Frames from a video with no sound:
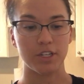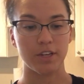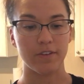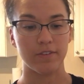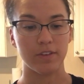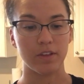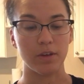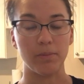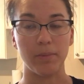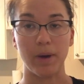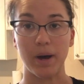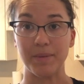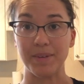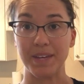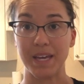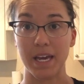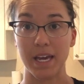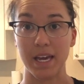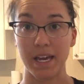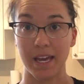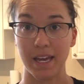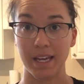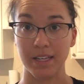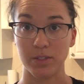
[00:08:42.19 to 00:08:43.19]
even though Bobby
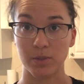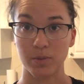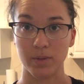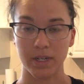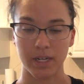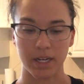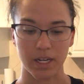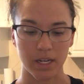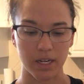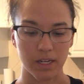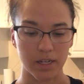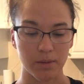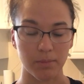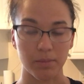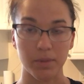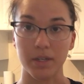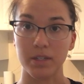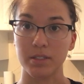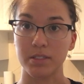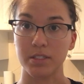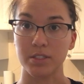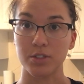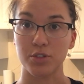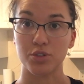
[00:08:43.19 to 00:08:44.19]
hates when I eat it
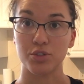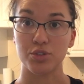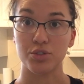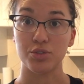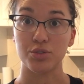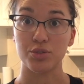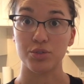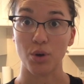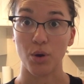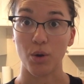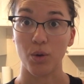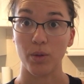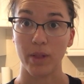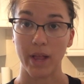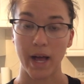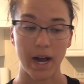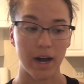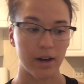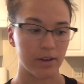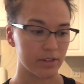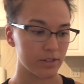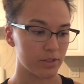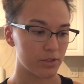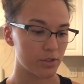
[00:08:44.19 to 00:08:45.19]
because it's so
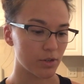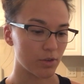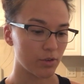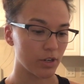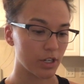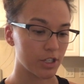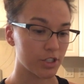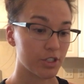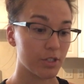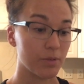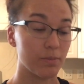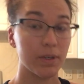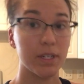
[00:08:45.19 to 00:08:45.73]
loud and so crunchy,